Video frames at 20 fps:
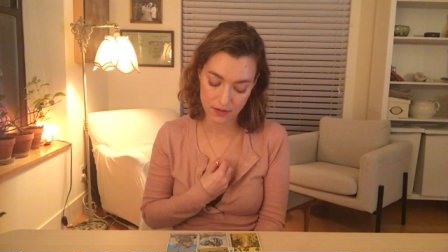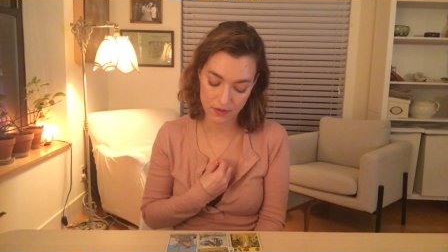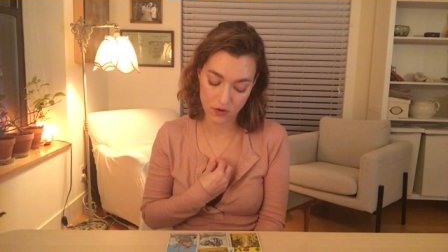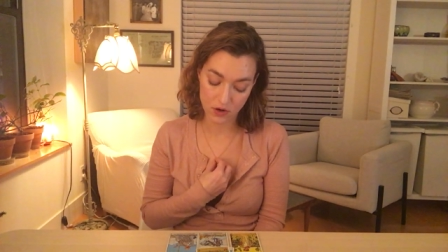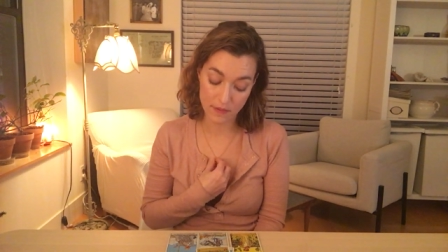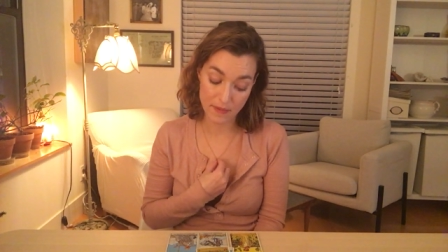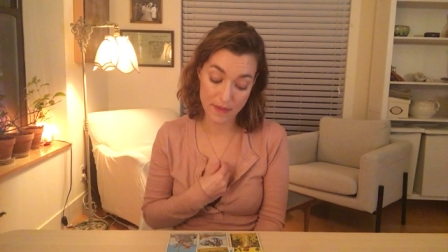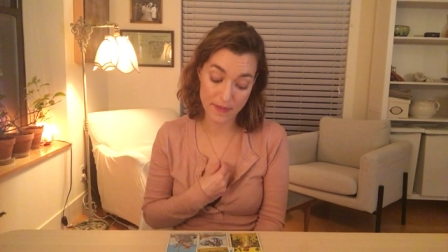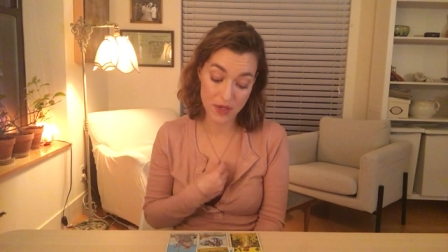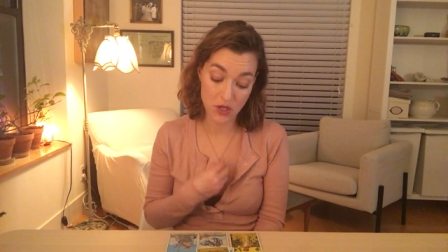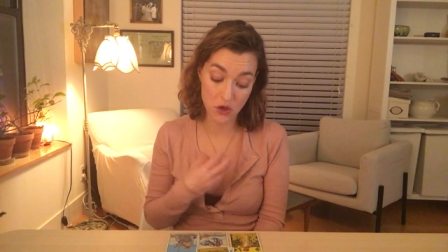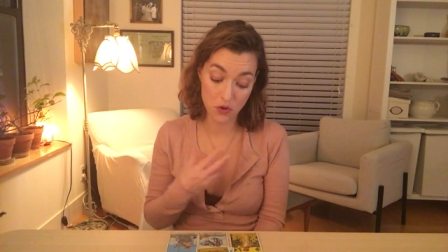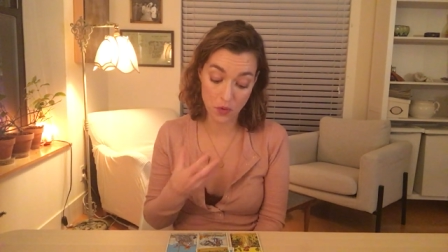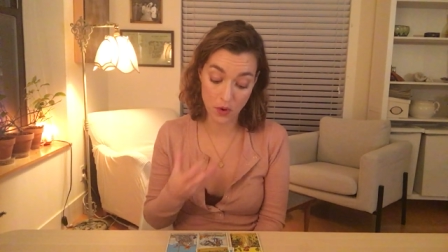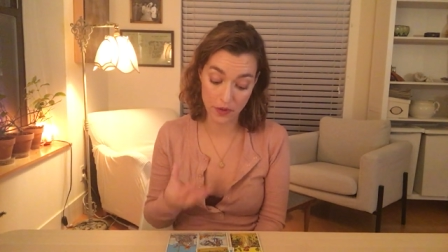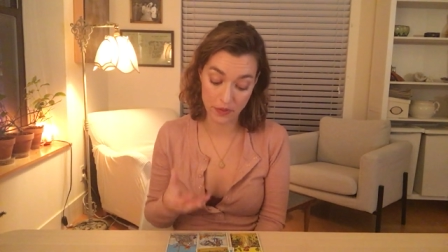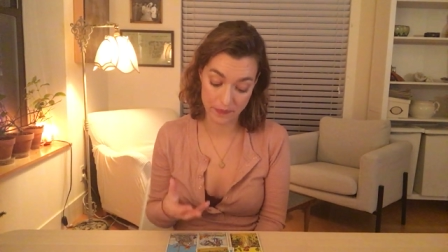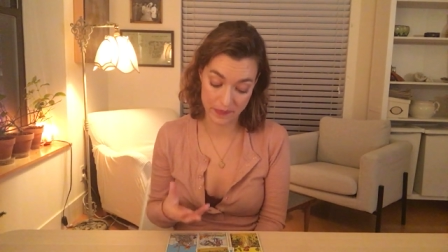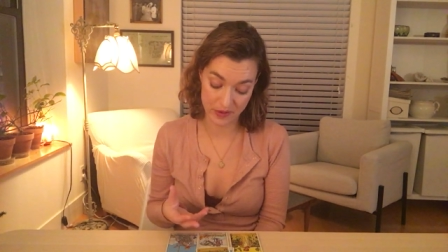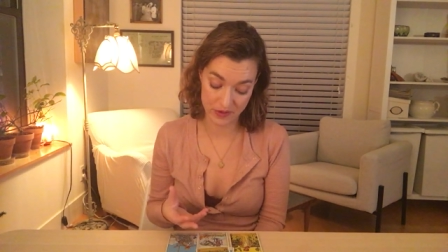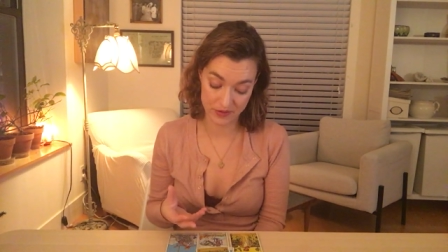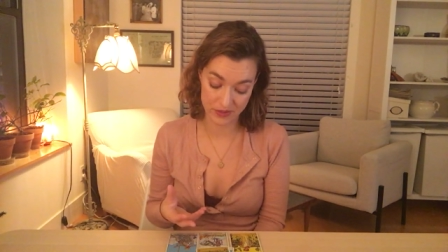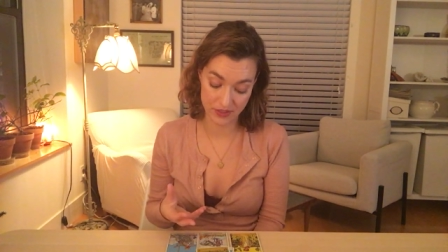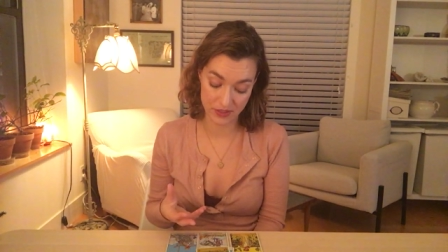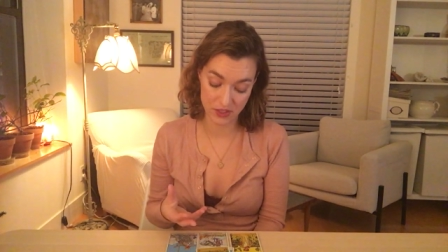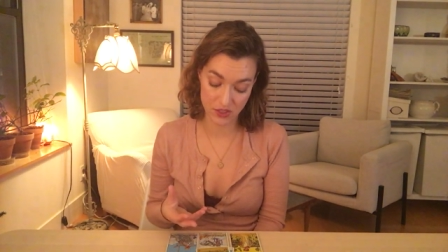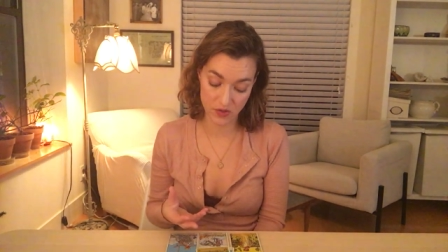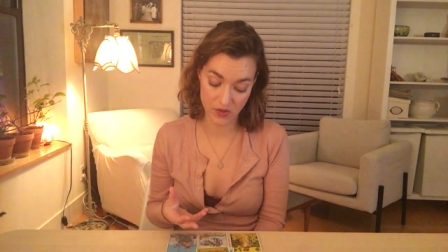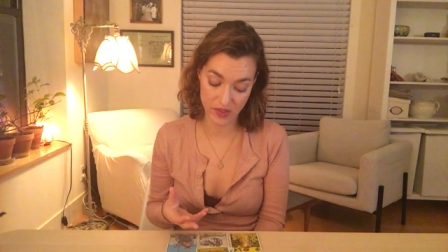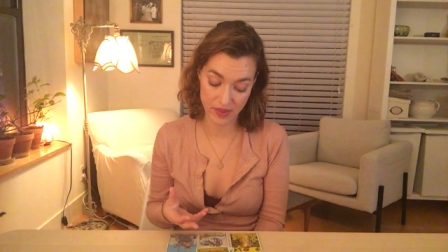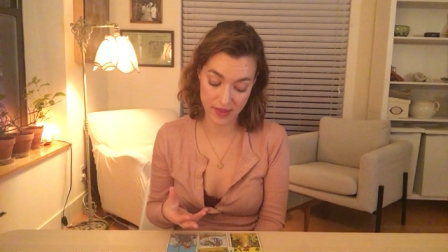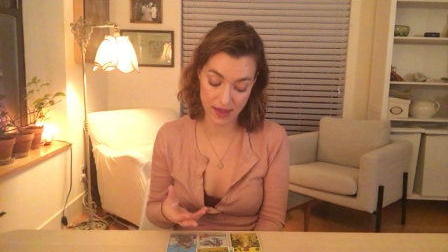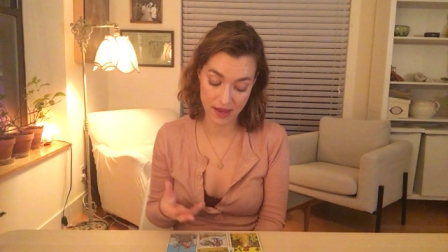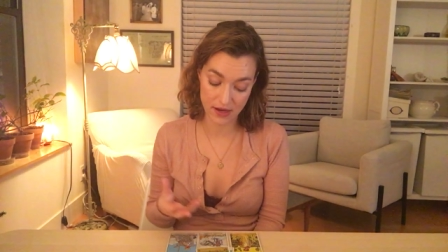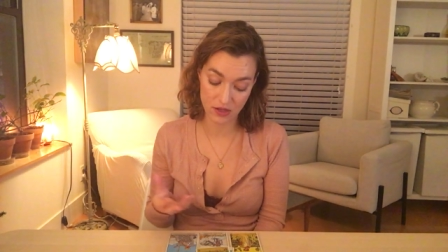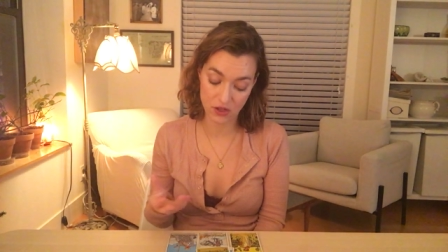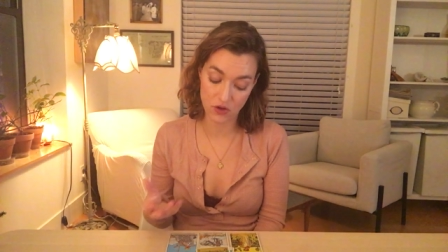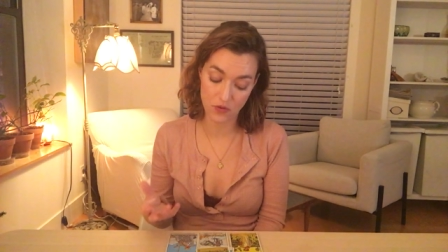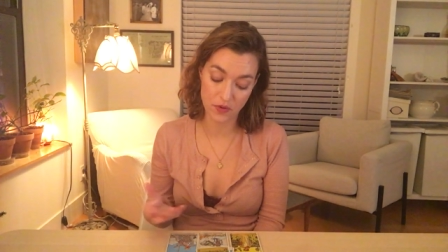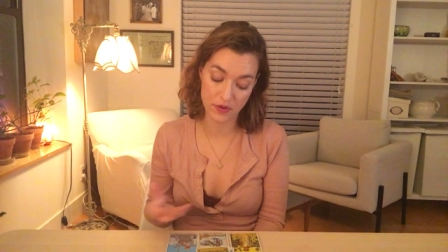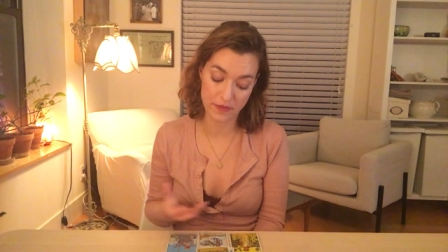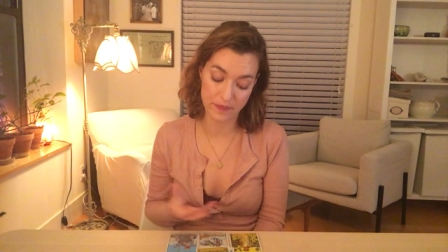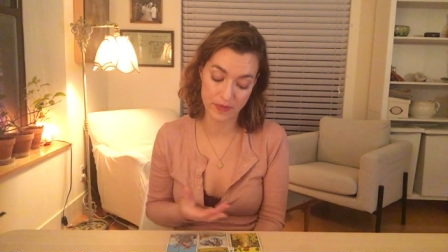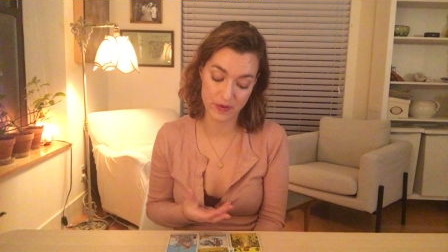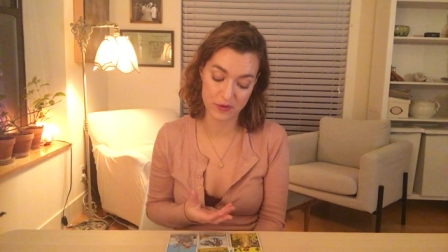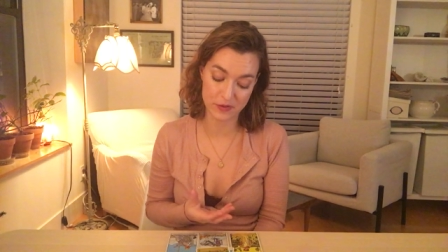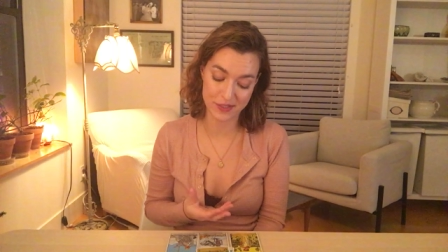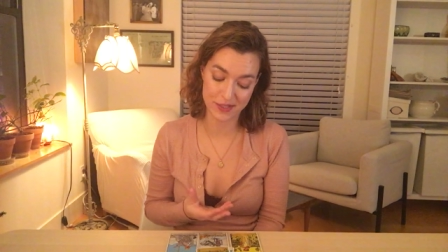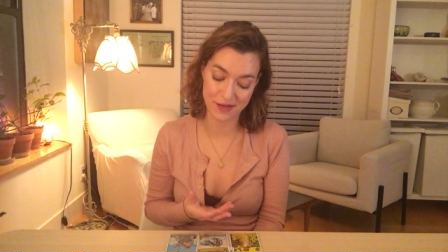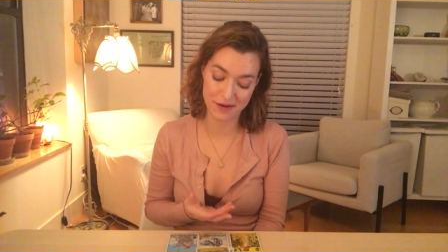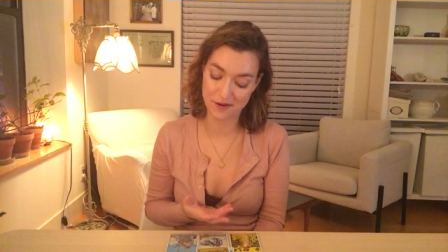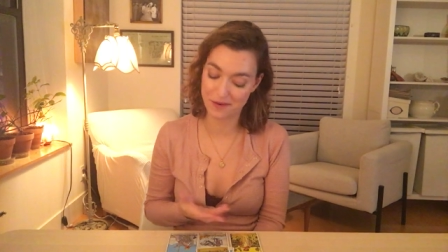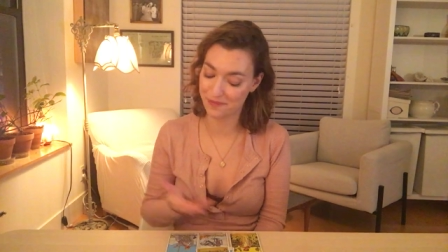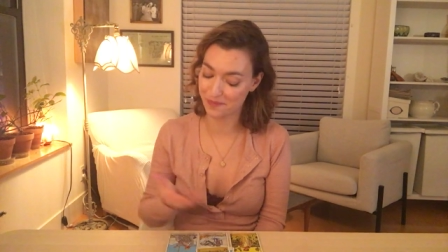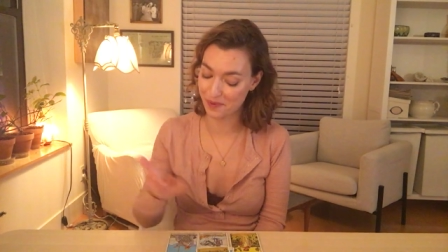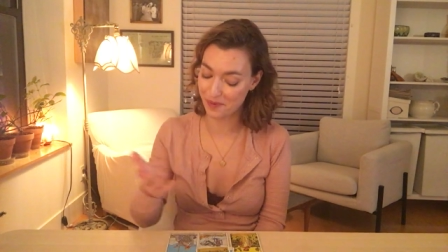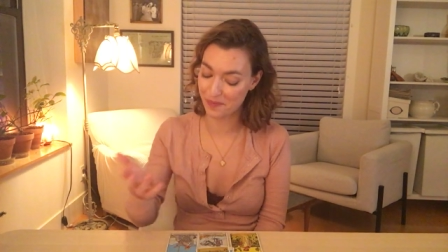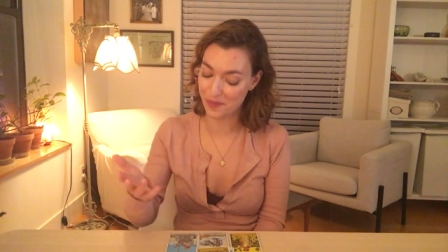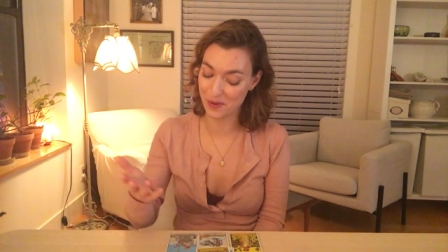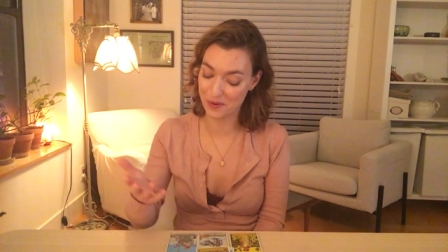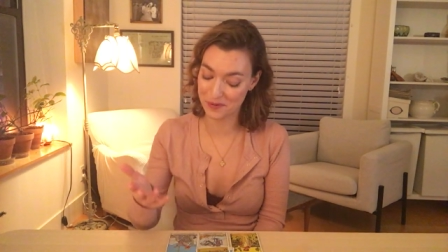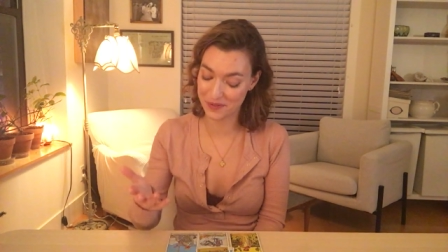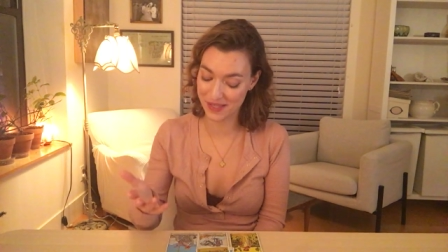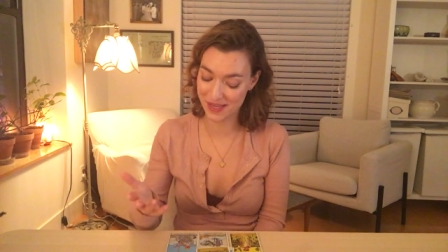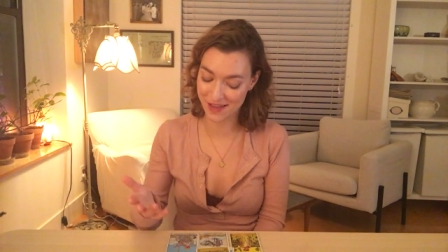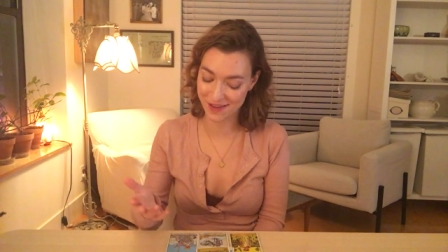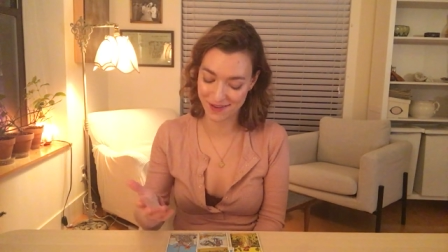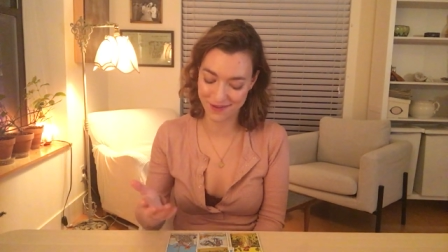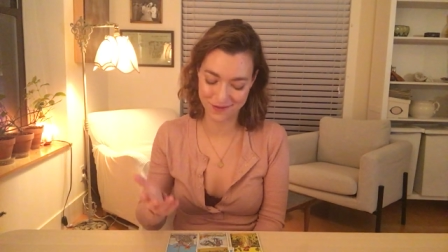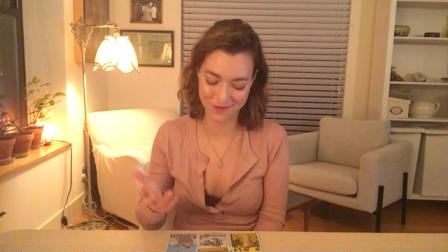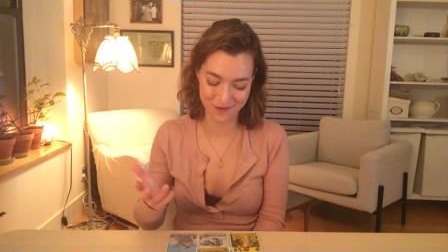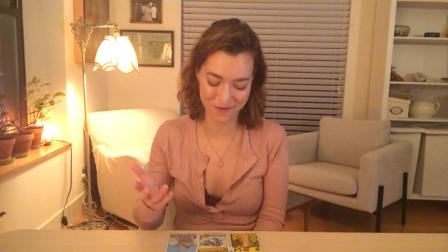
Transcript: Or maybe you are the person doing that, you are the person proposing,